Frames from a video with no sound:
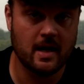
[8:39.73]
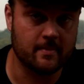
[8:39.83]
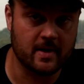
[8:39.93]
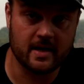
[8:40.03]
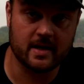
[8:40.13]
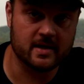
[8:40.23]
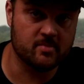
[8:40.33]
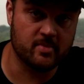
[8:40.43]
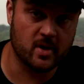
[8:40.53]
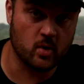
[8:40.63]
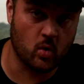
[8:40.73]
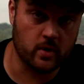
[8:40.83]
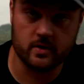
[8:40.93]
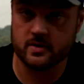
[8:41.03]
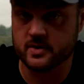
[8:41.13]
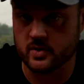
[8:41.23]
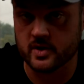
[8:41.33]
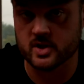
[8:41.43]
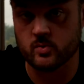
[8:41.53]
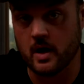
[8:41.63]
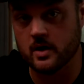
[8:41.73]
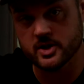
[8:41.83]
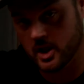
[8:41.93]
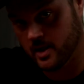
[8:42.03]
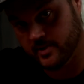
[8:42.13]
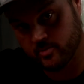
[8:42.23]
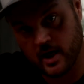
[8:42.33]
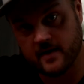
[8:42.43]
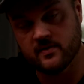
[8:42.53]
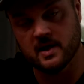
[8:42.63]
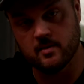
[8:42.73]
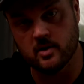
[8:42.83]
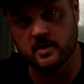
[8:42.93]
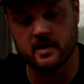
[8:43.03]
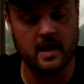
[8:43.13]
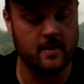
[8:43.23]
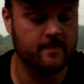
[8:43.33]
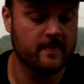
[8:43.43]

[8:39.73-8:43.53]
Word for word: I'm getting into beard oil soon as well, so I'll be private labeling that.